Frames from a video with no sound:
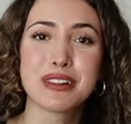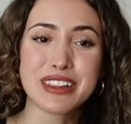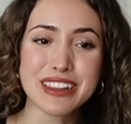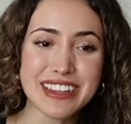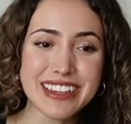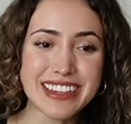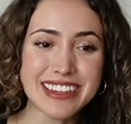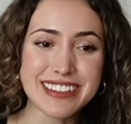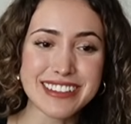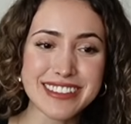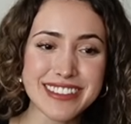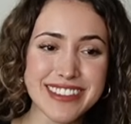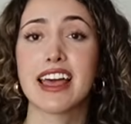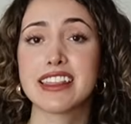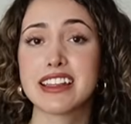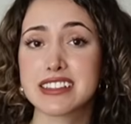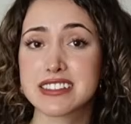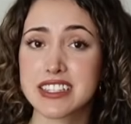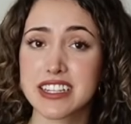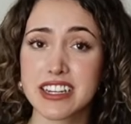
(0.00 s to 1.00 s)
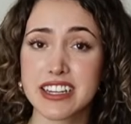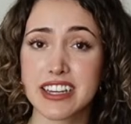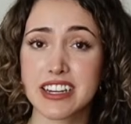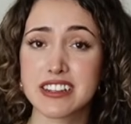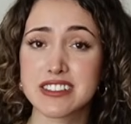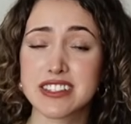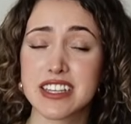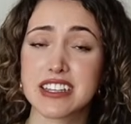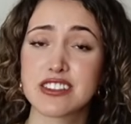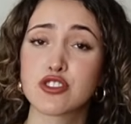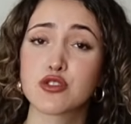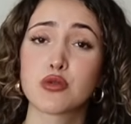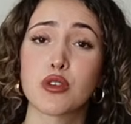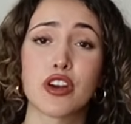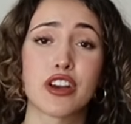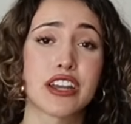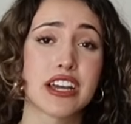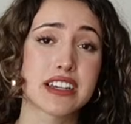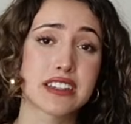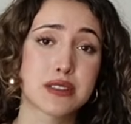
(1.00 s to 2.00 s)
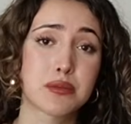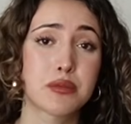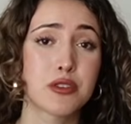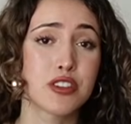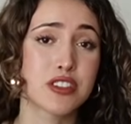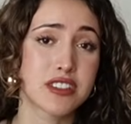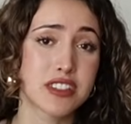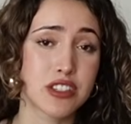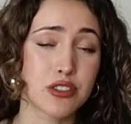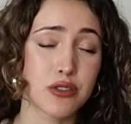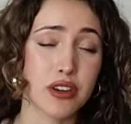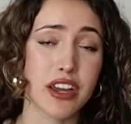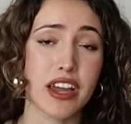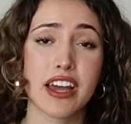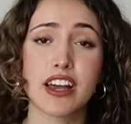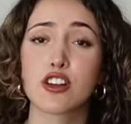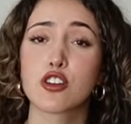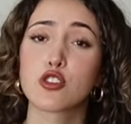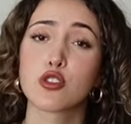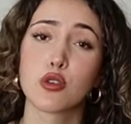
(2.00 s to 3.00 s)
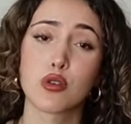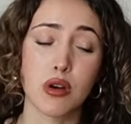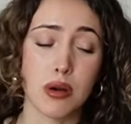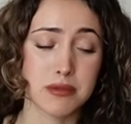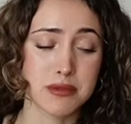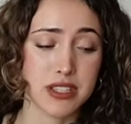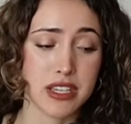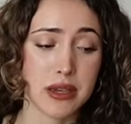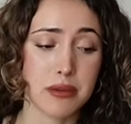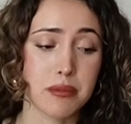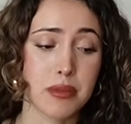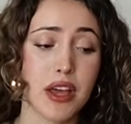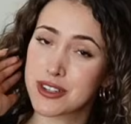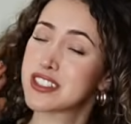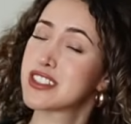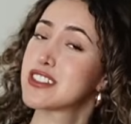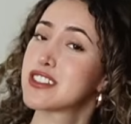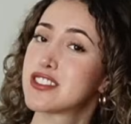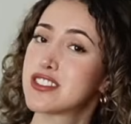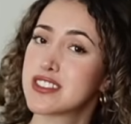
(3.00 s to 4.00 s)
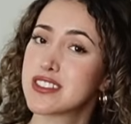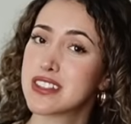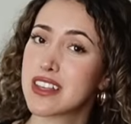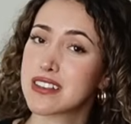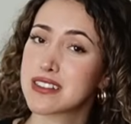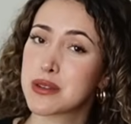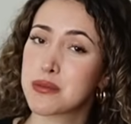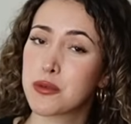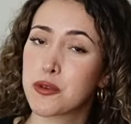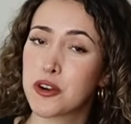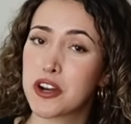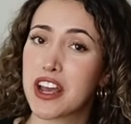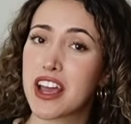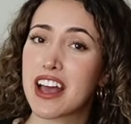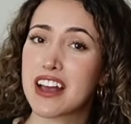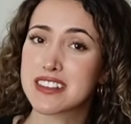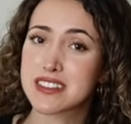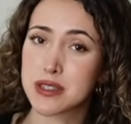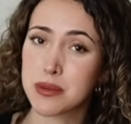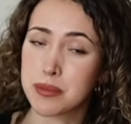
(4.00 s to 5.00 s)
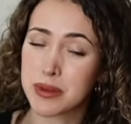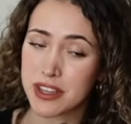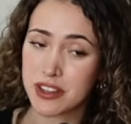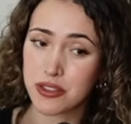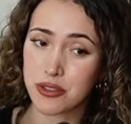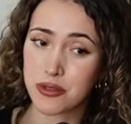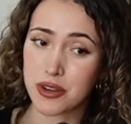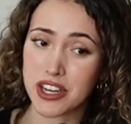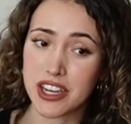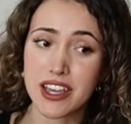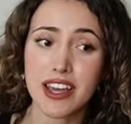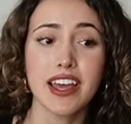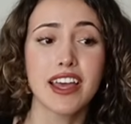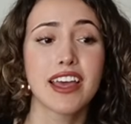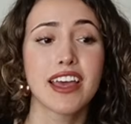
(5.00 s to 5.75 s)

please. And that's gonna get us into our next beauty secret and glow up tip, which is just as important as the big three.